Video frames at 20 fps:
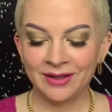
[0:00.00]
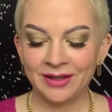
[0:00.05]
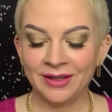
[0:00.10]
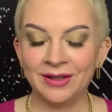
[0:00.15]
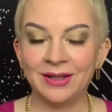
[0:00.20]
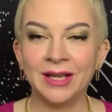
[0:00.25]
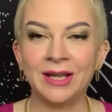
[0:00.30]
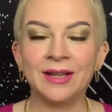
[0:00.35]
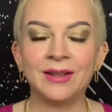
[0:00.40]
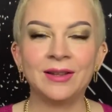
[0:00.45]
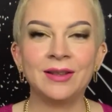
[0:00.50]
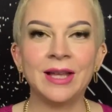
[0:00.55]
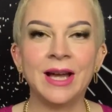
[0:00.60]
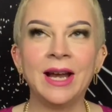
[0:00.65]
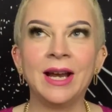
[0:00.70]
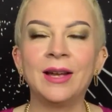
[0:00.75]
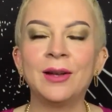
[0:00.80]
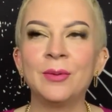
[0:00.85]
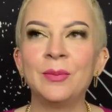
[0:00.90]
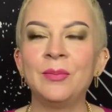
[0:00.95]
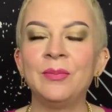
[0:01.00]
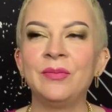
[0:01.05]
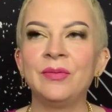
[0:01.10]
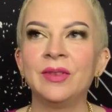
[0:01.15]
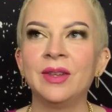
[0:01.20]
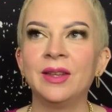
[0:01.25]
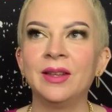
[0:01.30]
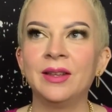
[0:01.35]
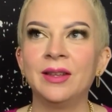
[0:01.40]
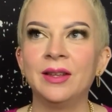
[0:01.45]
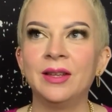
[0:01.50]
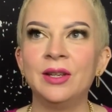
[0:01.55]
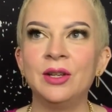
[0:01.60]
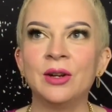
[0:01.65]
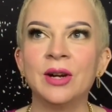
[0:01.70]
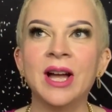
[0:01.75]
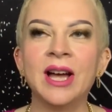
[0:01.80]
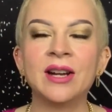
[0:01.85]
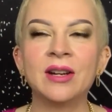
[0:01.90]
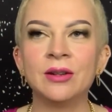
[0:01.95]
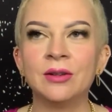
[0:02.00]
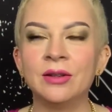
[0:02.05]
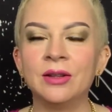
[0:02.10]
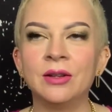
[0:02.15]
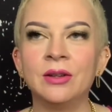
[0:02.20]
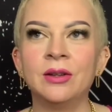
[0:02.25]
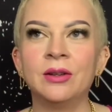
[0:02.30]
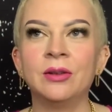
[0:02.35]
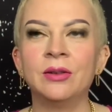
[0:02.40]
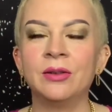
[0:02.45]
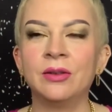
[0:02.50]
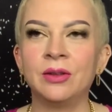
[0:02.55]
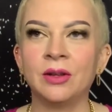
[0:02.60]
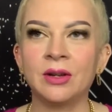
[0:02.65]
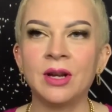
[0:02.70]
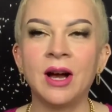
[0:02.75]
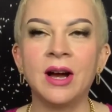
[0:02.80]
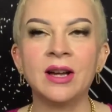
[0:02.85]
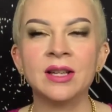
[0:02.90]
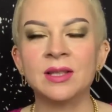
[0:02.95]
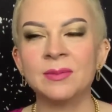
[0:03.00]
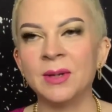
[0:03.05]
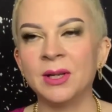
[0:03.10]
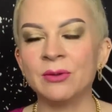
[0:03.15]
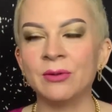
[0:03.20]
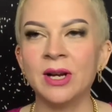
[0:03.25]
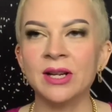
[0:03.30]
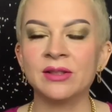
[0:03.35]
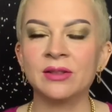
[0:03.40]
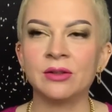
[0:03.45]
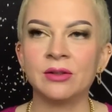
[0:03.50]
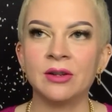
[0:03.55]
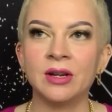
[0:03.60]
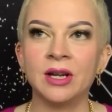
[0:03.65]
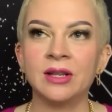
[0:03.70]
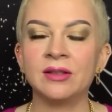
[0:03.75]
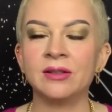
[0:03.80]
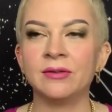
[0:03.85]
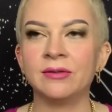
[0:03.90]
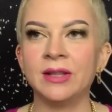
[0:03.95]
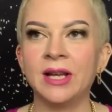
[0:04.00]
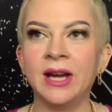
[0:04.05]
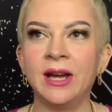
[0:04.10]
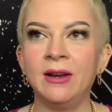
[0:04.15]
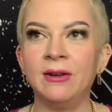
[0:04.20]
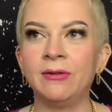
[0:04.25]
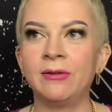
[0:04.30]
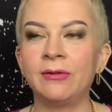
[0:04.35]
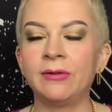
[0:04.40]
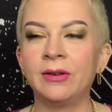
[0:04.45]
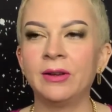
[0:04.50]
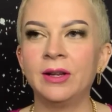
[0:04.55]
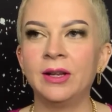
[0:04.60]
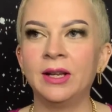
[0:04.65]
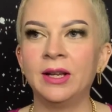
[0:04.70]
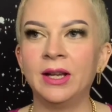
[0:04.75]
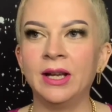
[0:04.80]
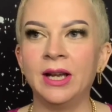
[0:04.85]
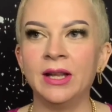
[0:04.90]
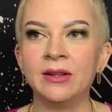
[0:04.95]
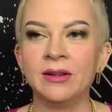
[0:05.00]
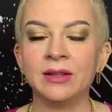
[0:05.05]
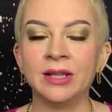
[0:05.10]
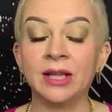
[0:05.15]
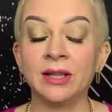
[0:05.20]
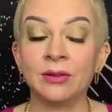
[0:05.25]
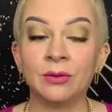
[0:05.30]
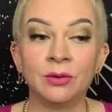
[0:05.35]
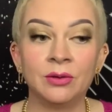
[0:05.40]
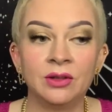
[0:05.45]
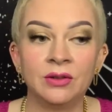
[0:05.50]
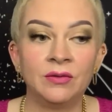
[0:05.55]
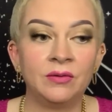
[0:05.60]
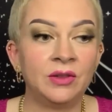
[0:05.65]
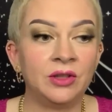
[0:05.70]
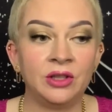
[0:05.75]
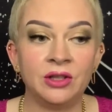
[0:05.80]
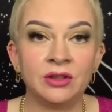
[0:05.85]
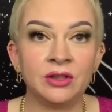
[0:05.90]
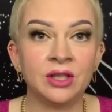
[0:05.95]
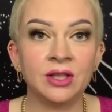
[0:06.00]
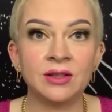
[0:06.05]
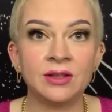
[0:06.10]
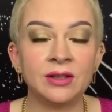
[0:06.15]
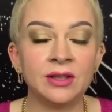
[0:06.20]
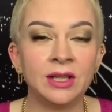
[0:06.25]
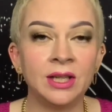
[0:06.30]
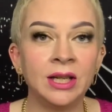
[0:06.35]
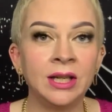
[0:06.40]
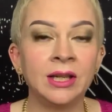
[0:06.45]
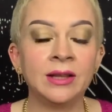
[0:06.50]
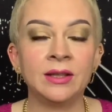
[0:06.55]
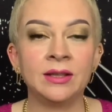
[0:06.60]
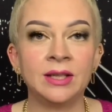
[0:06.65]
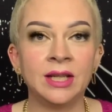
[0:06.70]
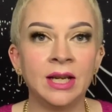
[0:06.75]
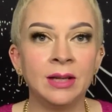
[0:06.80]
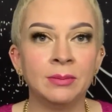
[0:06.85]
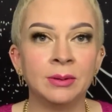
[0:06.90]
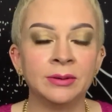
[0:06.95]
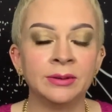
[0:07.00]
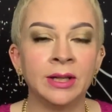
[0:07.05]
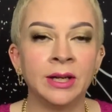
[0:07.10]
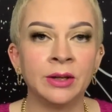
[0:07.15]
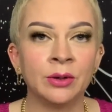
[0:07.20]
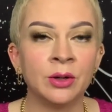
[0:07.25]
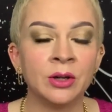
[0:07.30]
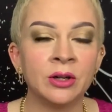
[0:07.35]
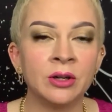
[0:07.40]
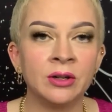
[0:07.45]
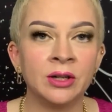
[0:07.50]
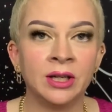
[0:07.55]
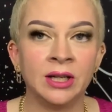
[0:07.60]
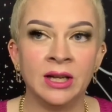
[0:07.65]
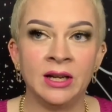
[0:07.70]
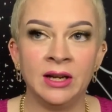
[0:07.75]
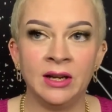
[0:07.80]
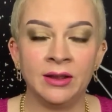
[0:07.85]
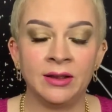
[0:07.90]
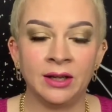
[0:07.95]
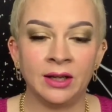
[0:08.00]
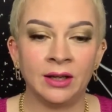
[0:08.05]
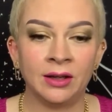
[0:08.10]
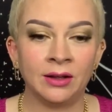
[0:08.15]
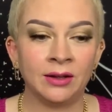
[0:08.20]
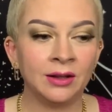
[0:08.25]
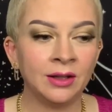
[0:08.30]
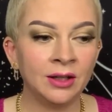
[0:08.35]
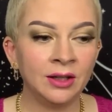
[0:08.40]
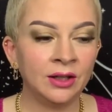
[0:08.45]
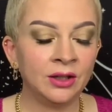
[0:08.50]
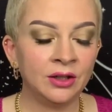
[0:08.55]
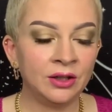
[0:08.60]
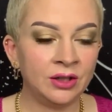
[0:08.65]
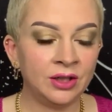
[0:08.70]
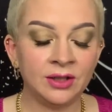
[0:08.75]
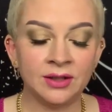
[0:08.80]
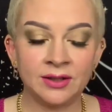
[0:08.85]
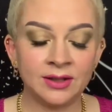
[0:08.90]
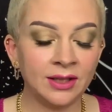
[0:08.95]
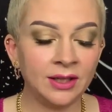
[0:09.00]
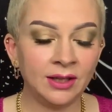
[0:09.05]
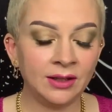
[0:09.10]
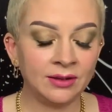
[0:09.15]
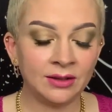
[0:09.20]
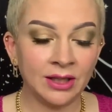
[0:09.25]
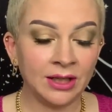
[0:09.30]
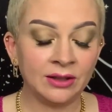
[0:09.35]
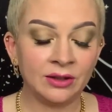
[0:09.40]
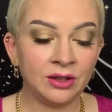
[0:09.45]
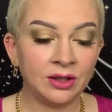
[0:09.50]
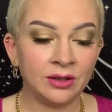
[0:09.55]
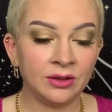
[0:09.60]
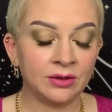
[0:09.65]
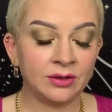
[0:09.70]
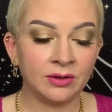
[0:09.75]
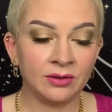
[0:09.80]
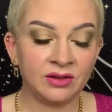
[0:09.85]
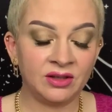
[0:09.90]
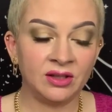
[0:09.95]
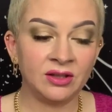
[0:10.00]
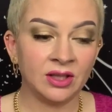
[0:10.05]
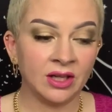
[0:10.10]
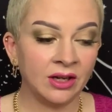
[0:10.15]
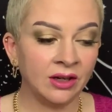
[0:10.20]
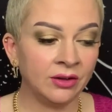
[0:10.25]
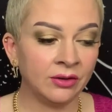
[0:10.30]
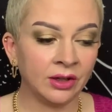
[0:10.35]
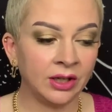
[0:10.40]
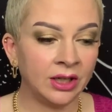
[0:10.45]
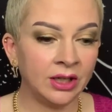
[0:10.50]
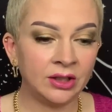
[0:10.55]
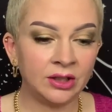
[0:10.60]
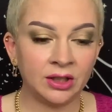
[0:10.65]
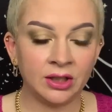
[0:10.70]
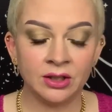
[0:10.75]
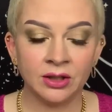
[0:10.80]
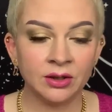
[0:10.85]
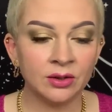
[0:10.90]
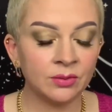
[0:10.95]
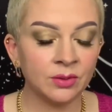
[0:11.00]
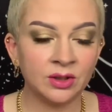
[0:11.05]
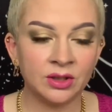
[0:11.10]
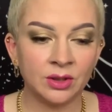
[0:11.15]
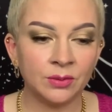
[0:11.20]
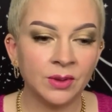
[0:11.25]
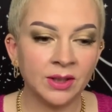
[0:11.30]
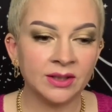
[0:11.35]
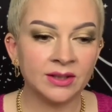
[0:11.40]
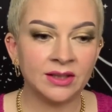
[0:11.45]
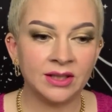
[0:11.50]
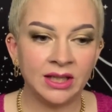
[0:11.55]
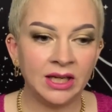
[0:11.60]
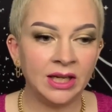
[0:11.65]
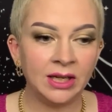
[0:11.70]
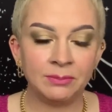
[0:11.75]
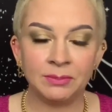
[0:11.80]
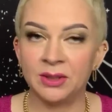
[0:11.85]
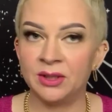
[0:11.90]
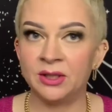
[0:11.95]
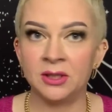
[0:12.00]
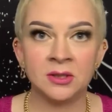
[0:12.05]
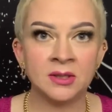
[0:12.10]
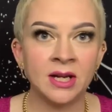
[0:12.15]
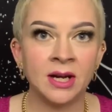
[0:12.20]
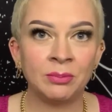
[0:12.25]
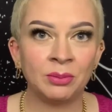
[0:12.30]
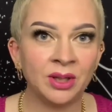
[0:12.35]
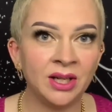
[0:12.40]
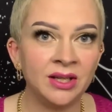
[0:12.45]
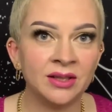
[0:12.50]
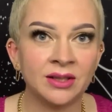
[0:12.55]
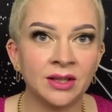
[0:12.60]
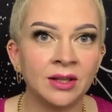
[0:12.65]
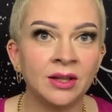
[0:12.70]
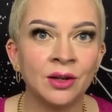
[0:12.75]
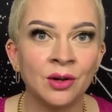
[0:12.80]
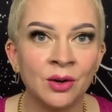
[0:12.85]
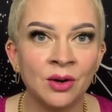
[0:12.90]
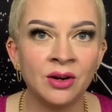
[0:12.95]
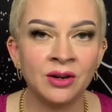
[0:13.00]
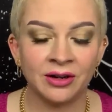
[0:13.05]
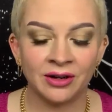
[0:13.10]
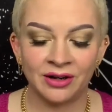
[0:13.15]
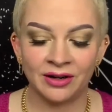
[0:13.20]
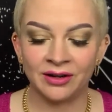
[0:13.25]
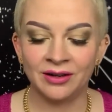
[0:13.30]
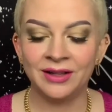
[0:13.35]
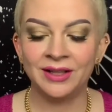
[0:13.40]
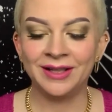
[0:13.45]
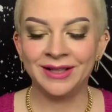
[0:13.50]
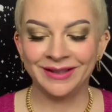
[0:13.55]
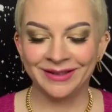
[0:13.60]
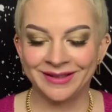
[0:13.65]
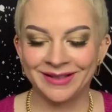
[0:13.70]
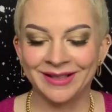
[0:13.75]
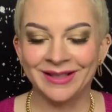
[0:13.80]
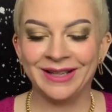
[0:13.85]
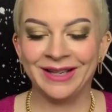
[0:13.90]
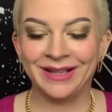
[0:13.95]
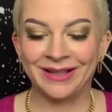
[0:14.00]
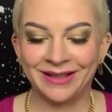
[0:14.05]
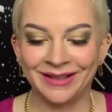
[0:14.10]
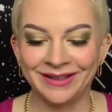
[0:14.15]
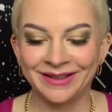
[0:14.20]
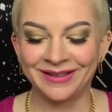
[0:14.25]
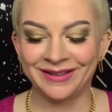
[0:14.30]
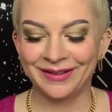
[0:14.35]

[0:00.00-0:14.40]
like you're at the cosmic restaurant of life, and they're like, she's just sitting at the table not ordering anything. She's sitting, like she's hungry, she knows what she wants to eat, but she's not placing an order. It's like,